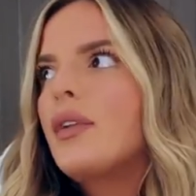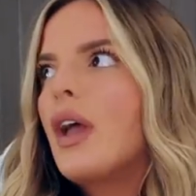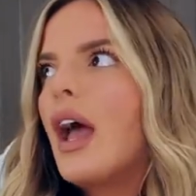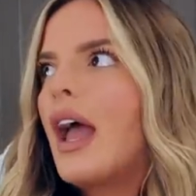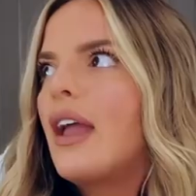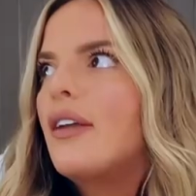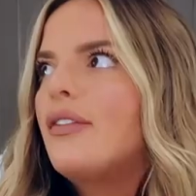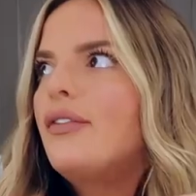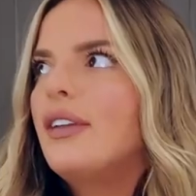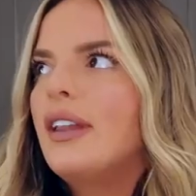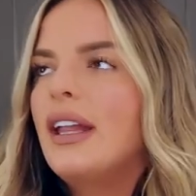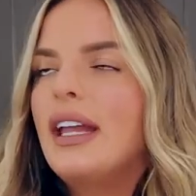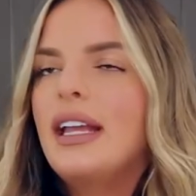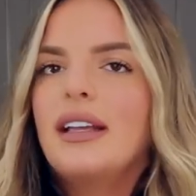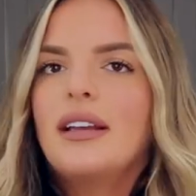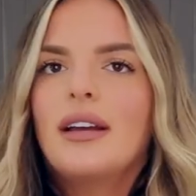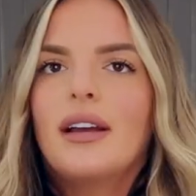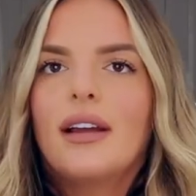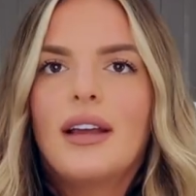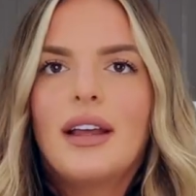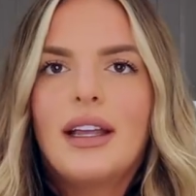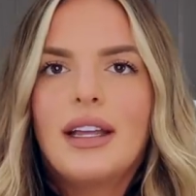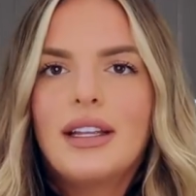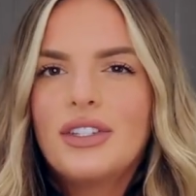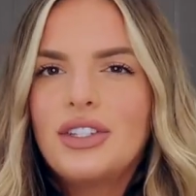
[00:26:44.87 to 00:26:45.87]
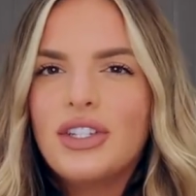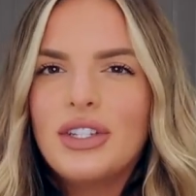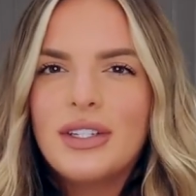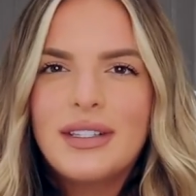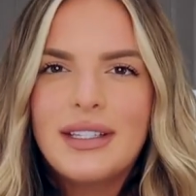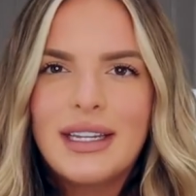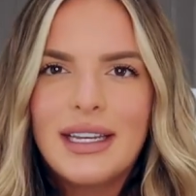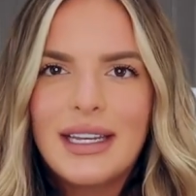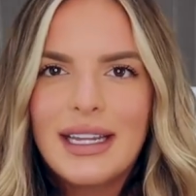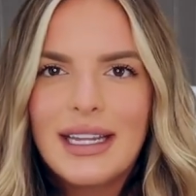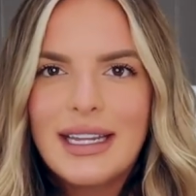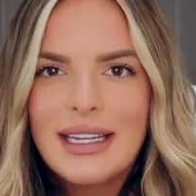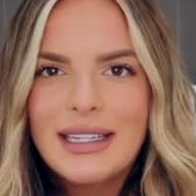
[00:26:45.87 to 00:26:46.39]
I feel like it's just
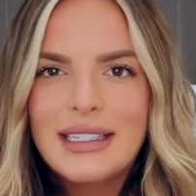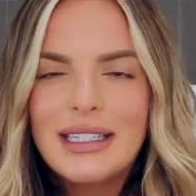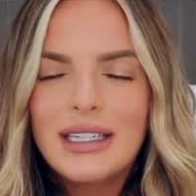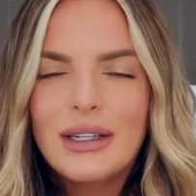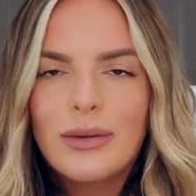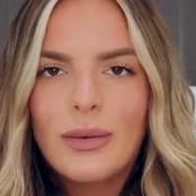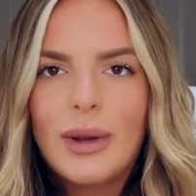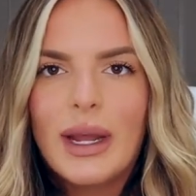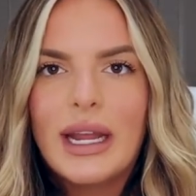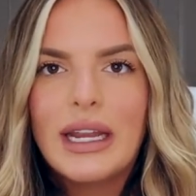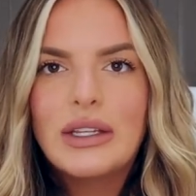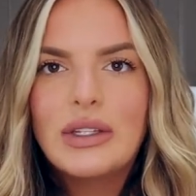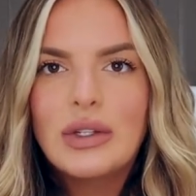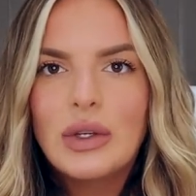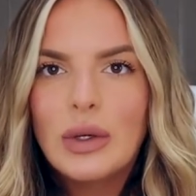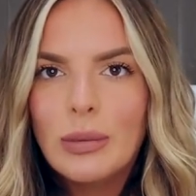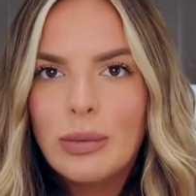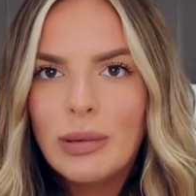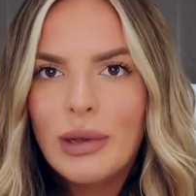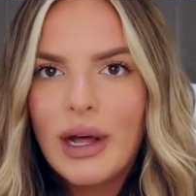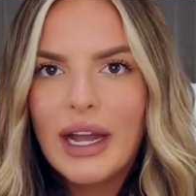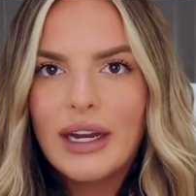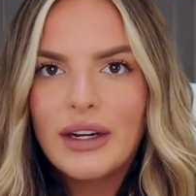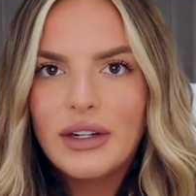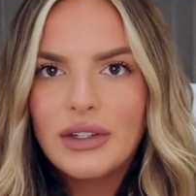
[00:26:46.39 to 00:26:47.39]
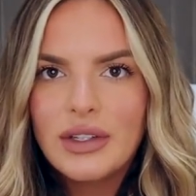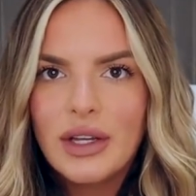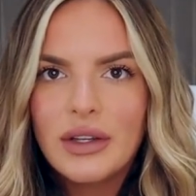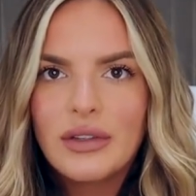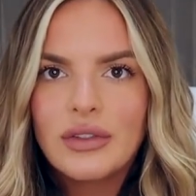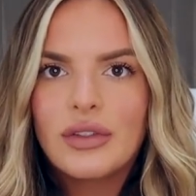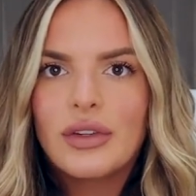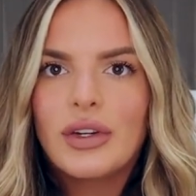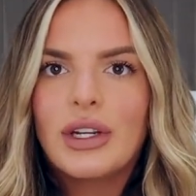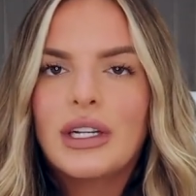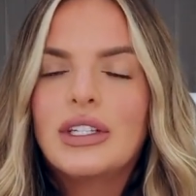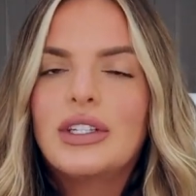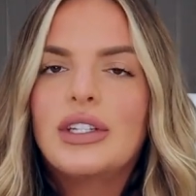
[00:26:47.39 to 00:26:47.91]
an easy way to apply your
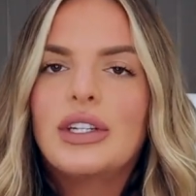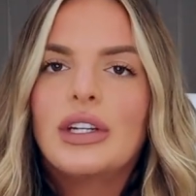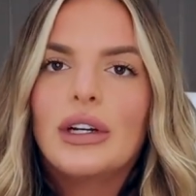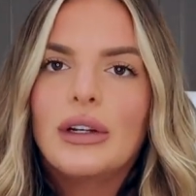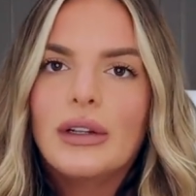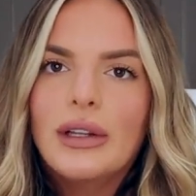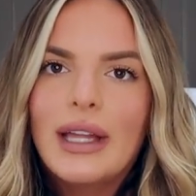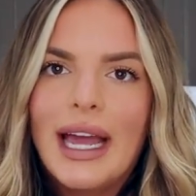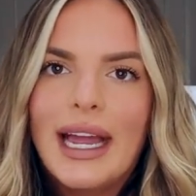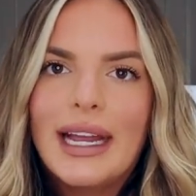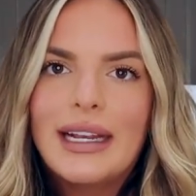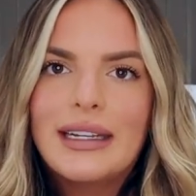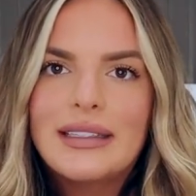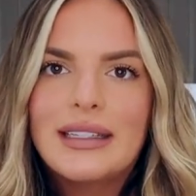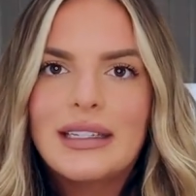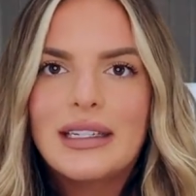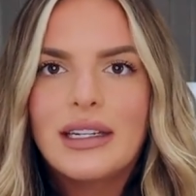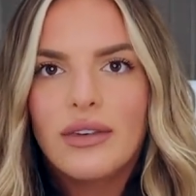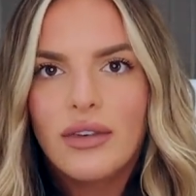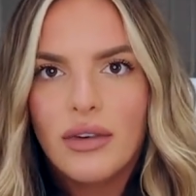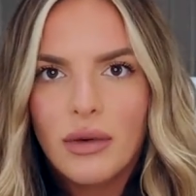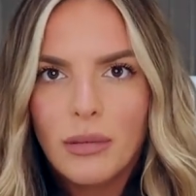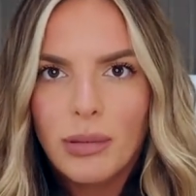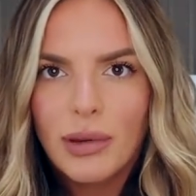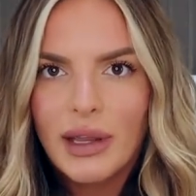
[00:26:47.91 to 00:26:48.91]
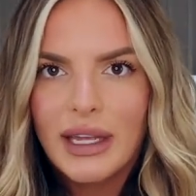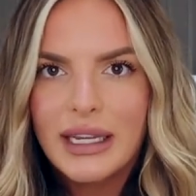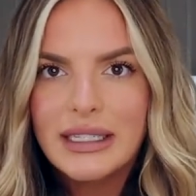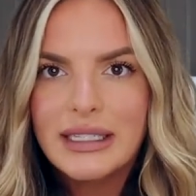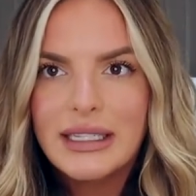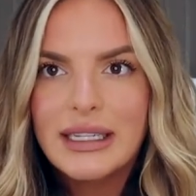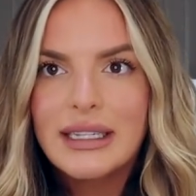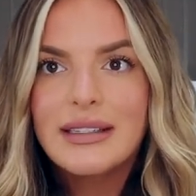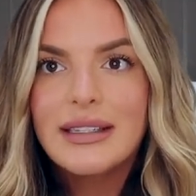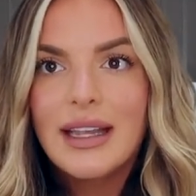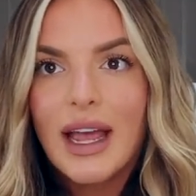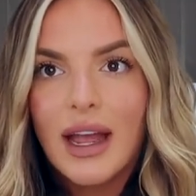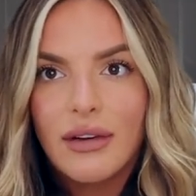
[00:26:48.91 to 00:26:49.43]
sunscreen to your legs and different
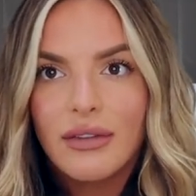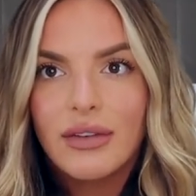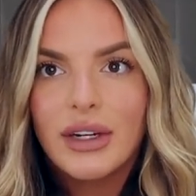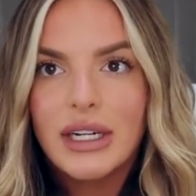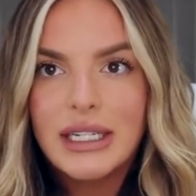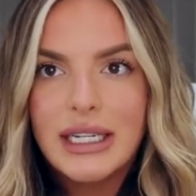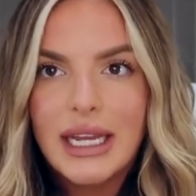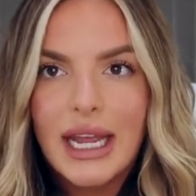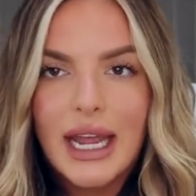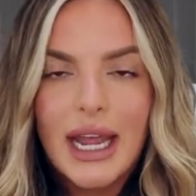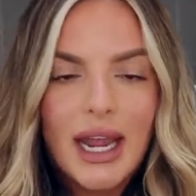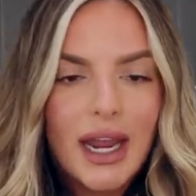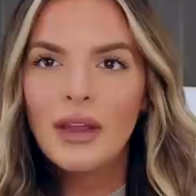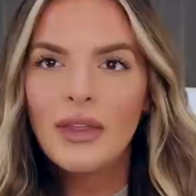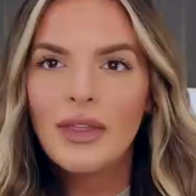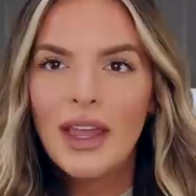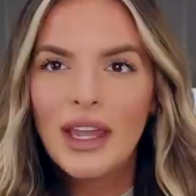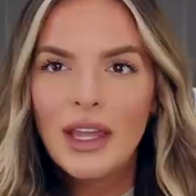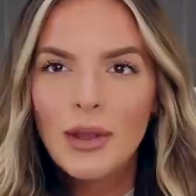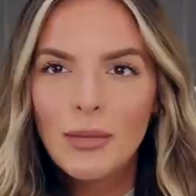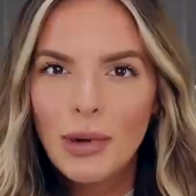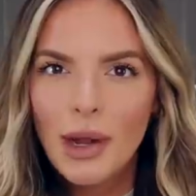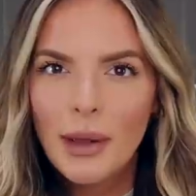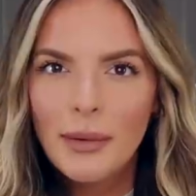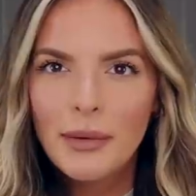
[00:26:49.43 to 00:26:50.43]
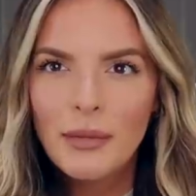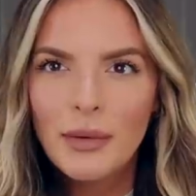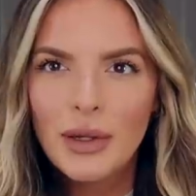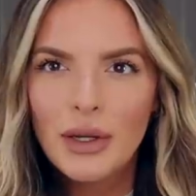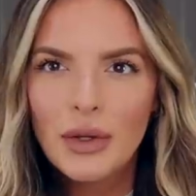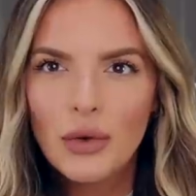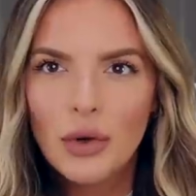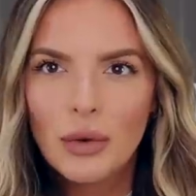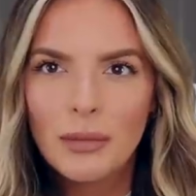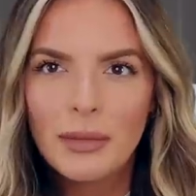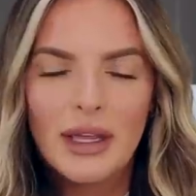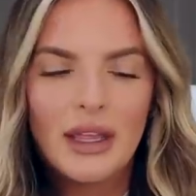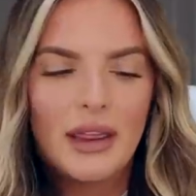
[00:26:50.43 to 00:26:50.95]
places every day that you probably wouldn't
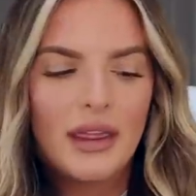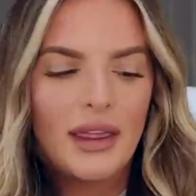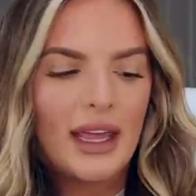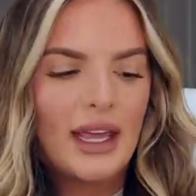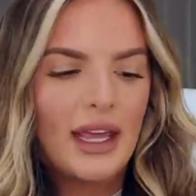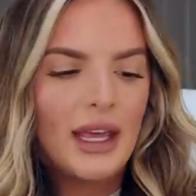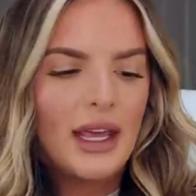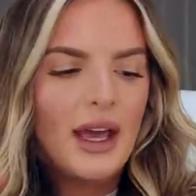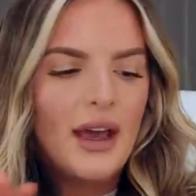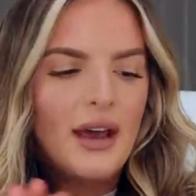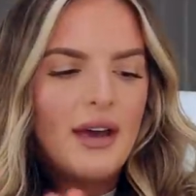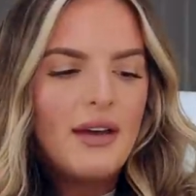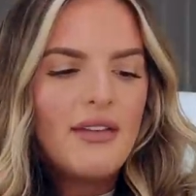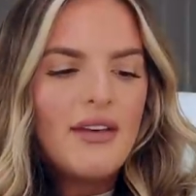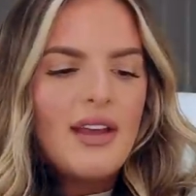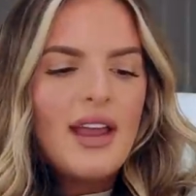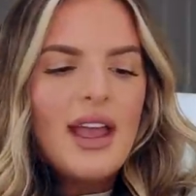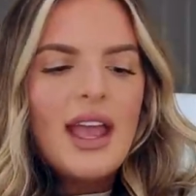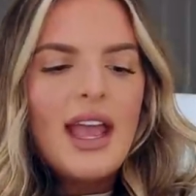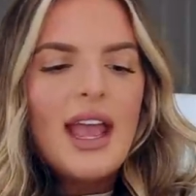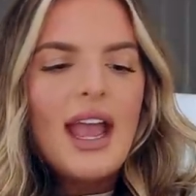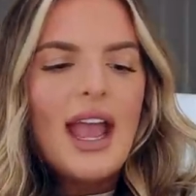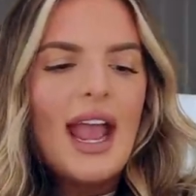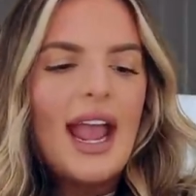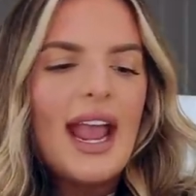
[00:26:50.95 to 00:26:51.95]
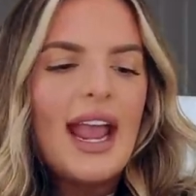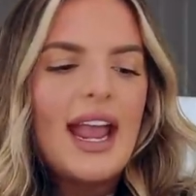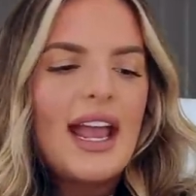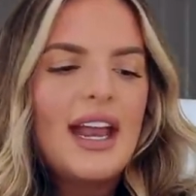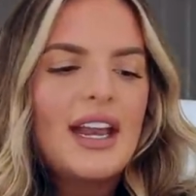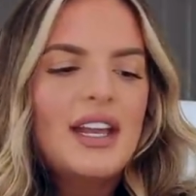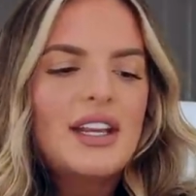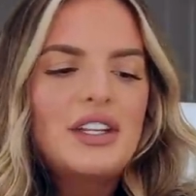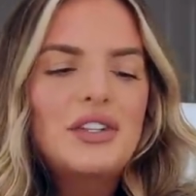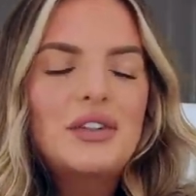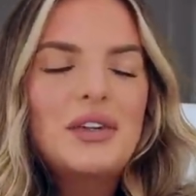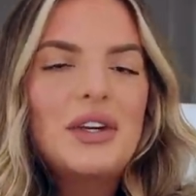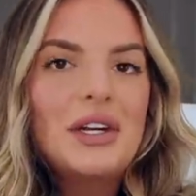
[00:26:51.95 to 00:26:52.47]
normally think of
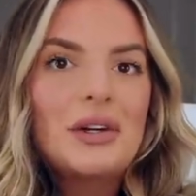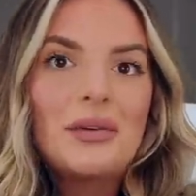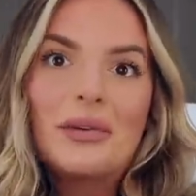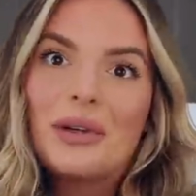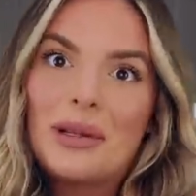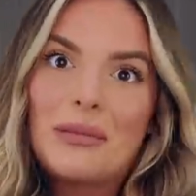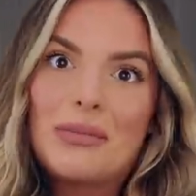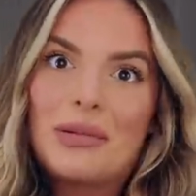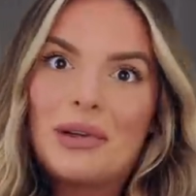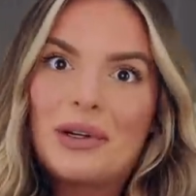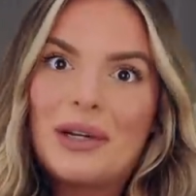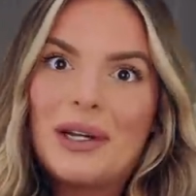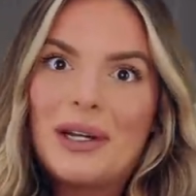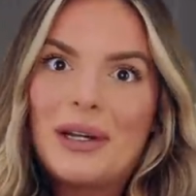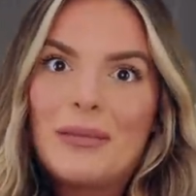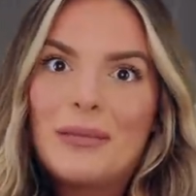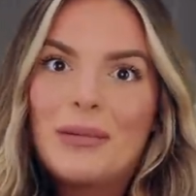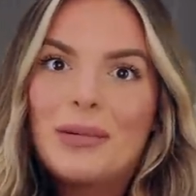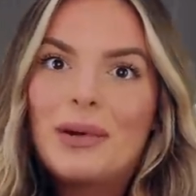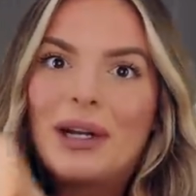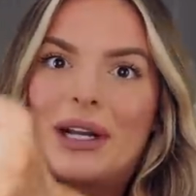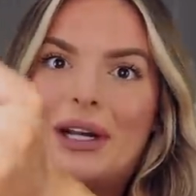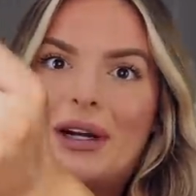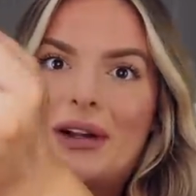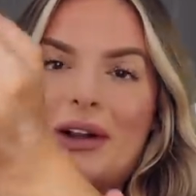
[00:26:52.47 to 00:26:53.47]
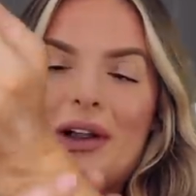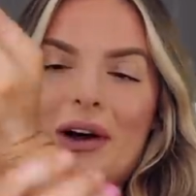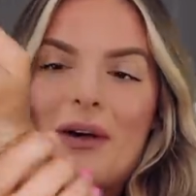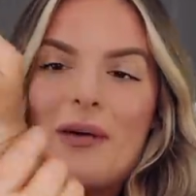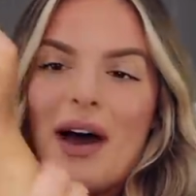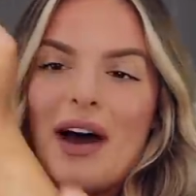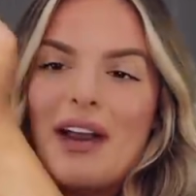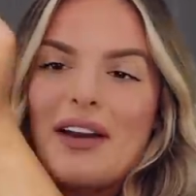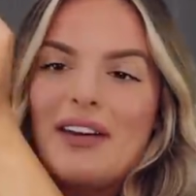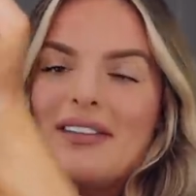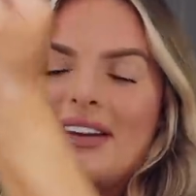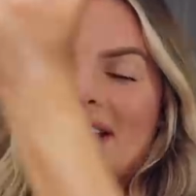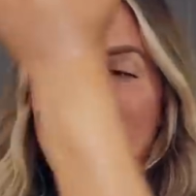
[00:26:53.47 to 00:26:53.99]
and you get a really pretty, pretty glow
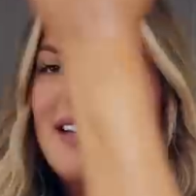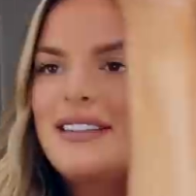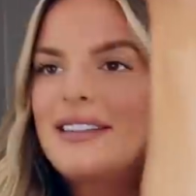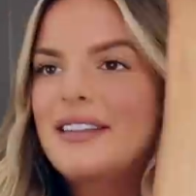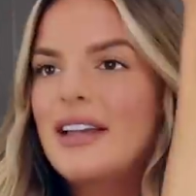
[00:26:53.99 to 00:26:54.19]
out of it.